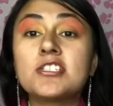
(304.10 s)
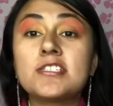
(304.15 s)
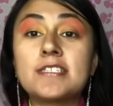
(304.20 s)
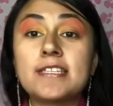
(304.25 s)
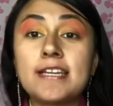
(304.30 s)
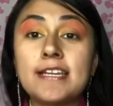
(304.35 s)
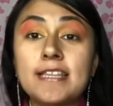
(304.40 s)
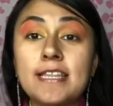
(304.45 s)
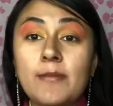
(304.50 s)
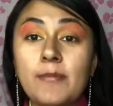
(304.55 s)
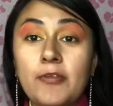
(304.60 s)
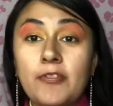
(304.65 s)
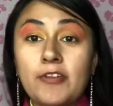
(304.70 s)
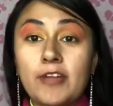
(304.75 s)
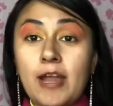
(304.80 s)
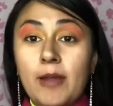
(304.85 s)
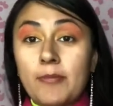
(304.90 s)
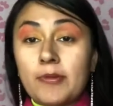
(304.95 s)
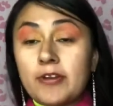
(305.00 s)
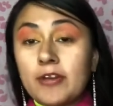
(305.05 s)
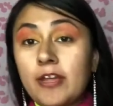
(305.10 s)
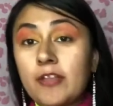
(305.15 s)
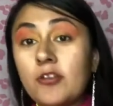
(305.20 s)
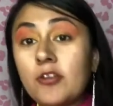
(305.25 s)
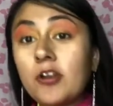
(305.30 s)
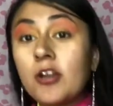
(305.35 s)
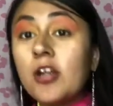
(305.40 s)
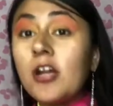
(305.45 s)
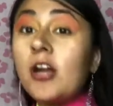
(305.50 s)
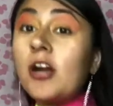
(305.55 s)
just seeing them on the camera
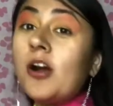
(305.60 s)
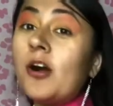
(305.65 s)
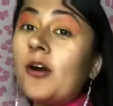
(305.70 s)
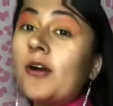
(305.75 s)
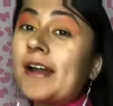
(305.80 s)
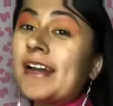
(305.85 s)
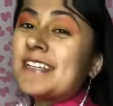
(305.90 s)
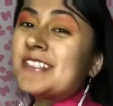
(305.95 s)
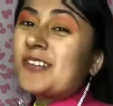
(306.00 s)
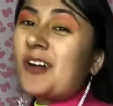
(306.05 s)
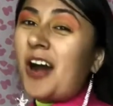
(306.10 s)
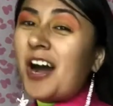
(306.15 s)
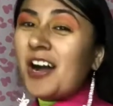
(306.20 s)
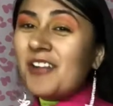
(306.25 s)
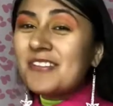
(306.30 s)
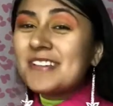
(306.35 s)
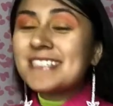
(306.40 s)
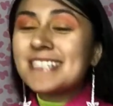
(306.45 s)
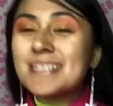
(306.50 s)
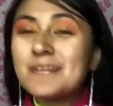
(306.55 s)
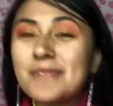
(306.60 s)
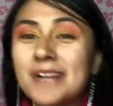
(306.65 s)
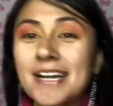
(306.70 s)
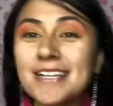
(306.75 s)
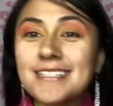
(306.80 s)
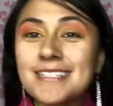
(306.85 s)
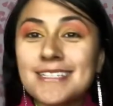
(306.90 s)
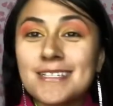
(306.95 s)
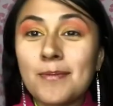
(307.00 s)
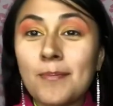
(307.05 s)
together. Okay, so obviously
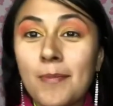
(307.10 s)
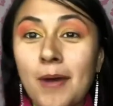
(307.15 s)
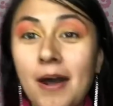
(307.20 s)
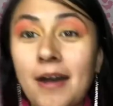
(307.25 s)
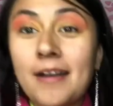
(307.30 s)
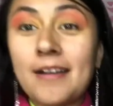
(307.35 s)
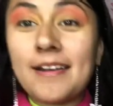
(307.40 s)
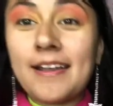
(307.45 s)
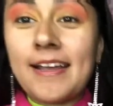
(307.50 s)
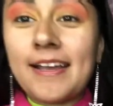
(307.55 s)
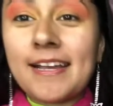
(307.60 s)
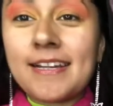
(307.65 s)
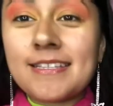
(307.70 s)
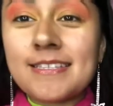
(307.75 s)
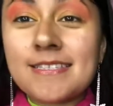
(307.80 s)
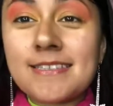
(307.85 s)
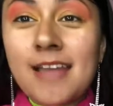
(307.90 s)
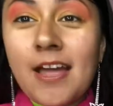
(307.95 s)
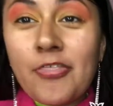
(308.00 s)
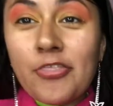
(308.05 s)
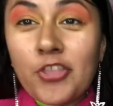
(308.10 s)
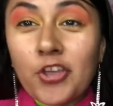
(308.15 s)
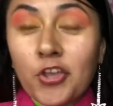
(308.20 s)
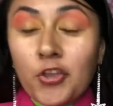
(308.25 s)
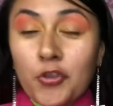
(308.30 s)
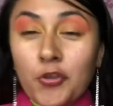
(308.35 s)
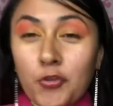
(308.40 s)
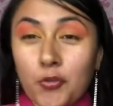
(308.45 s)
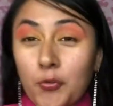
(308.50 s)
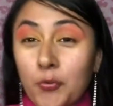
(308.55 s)
because it's a mock neck, it's not the
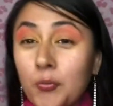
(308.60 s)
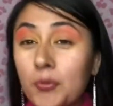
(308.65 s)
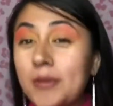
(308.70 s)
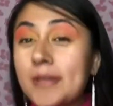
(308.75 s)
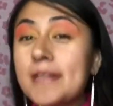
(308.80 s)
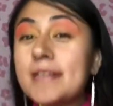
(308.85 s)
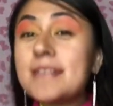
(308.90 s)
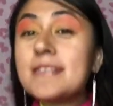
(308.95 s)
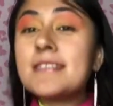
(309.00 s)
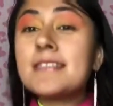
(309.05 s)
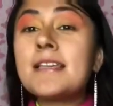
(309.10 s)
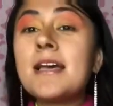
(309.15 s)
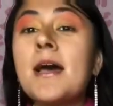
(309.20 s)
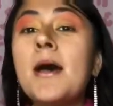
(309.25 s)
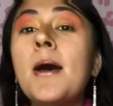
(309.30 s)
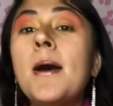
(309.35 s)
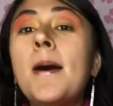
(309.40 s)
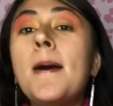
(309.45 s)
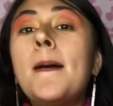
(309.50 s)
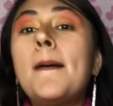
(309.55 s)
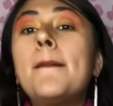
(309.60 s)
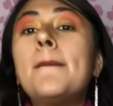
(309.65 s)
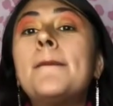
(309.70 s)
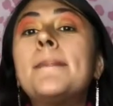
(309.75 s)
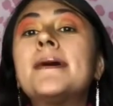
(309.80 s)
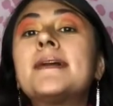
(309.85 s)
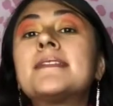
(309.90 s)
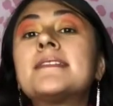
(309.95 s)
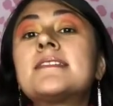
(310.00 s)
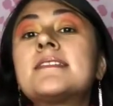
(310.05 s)
cutest,
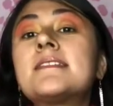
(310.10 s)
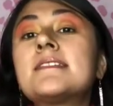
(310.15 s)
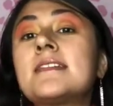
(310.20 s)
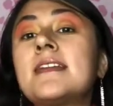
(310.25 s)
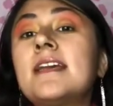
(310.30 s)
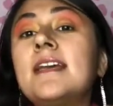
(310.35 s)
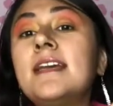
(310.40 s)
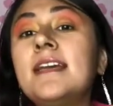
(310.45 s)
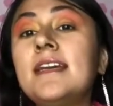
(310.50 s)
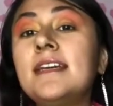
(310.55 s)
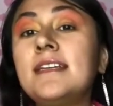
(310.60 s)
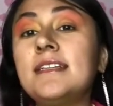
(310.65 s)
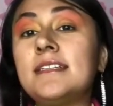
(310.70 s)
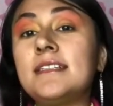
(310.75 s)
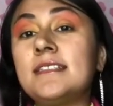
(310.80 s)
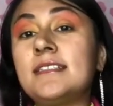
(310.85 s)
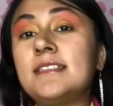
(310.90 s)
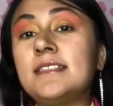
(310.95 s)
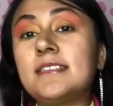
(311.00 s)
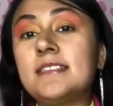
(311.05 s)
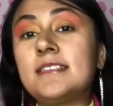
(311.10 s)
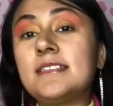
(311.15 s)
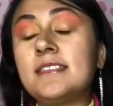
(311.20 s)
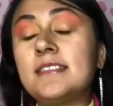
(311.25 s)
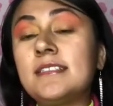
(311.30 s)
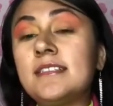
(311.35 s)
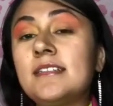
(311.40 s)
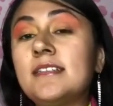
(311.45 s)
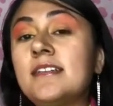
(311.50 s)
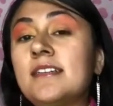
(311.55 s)
but sis
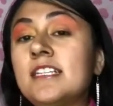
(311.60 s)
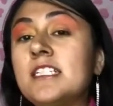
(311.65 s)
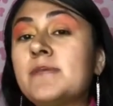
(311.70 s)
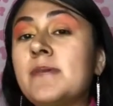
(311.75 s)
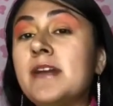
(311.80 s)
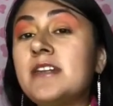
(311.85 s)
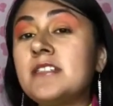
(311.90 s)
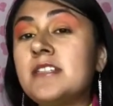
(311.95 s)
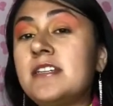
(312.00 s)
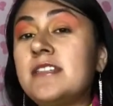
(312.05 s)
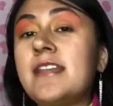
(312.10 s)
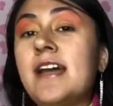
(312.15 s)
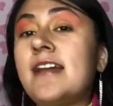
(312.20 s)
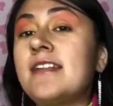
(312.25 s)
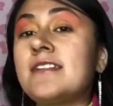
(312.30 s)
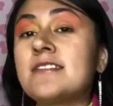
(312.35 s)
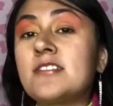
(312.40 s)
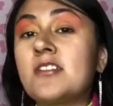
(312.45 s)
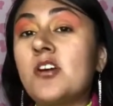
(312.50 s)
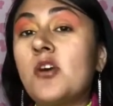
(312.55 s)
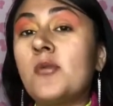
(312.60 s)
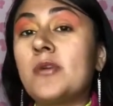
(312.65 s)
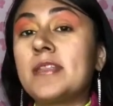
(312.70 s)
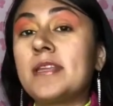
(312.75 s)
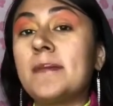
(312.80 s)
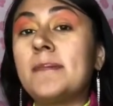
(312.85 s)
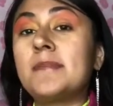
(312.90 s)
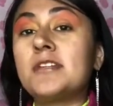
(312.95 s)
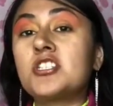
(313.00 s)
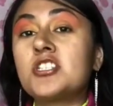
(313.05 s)
especially that doesn't go with
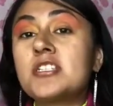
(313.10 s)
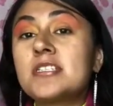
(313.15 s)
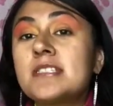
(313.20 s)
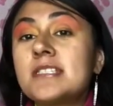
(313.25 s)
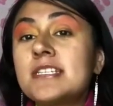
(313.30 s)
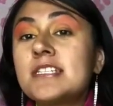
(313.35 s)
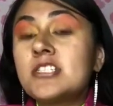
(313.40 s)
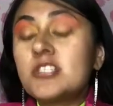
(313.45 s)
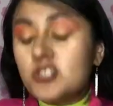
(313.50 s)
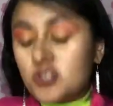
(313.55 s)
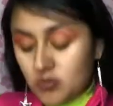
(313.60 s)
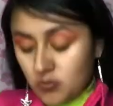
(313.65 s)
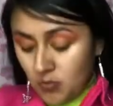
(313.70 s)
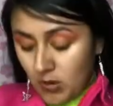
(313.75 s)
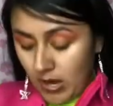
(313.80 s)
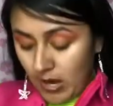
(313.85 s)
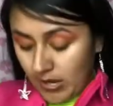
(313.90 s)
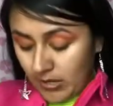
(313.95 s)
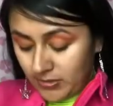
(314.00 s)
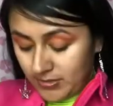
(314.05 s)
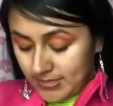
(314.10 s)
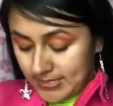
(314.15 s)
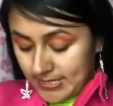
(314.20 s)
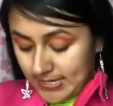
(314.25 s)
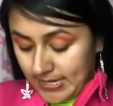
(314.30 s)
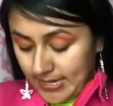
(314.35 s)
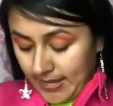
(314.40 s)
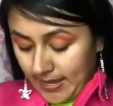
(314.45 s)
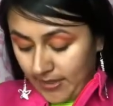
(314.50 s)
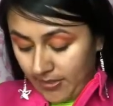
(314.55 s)
it but just these two colors
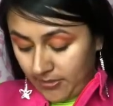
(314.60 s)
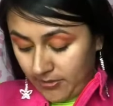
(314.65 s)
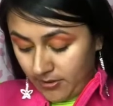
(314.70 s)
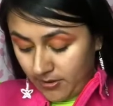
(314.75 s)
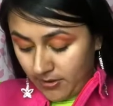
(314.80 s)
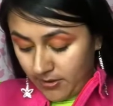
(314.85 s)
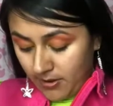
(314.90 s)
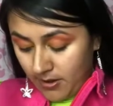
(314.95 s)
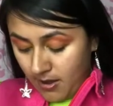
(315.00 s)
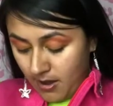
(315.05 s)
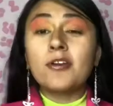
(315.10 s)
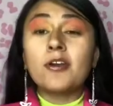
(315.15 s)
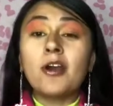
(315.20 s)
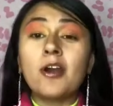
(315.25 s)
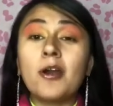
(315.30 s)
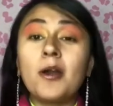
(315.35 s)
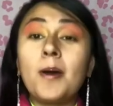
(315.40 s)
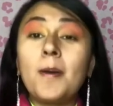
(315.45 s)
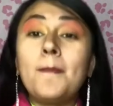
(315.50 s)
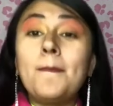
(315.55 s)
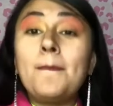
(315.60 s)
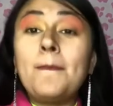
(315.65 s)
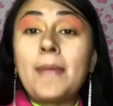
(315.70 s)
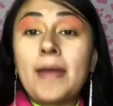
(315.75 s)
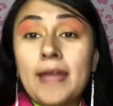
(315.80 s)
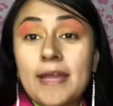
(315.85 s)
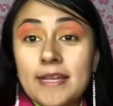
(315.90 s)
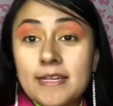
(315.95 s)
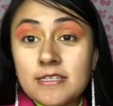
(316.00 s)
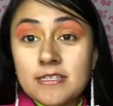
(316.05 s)
together are
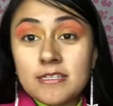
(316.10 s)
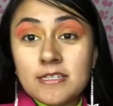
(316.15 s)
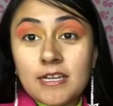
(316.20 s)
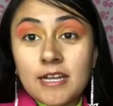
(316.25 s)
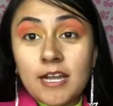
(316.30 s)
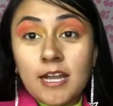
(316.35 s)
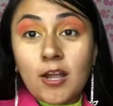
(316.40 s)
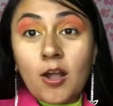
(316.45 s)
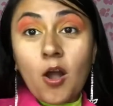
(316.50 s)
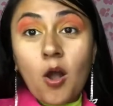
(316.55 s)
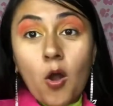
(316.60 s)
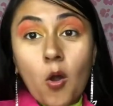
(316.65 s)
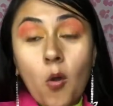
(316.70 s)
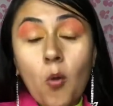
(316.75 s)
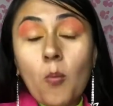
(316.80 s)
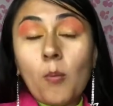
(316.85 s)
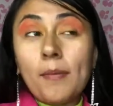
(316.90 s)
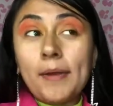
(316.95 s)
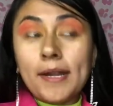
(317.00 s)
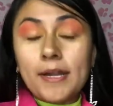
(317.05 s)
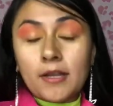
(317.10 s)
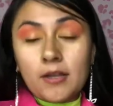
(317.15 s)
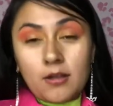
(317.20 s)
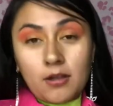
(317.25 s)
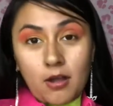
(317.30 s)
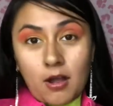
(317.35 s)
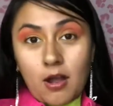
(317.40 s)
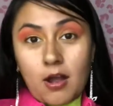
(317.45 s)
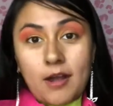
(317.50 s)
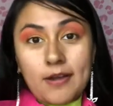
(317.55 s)
amazing oh my
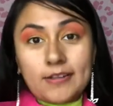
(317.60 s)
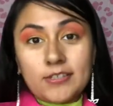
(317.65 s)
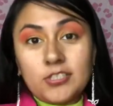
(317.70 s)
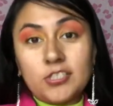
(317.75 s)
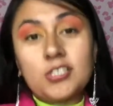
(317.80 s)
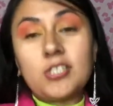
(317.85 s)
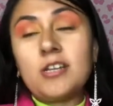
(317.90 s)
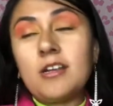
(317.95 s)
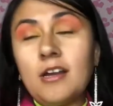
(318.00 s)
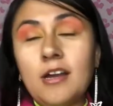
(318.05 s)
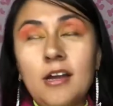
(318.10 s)
gosh